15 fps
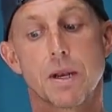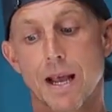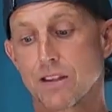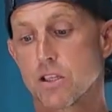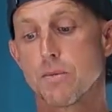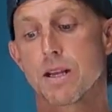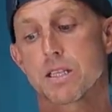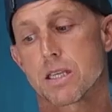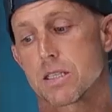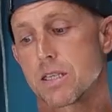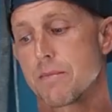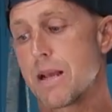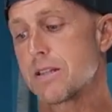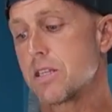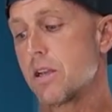But not too much, because
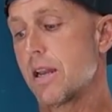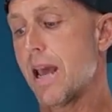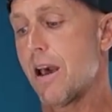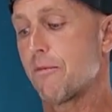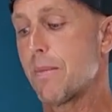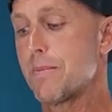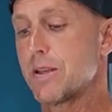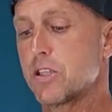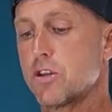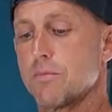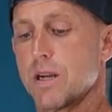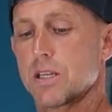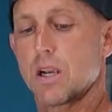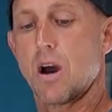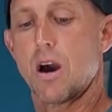sometimes you can have maybe too much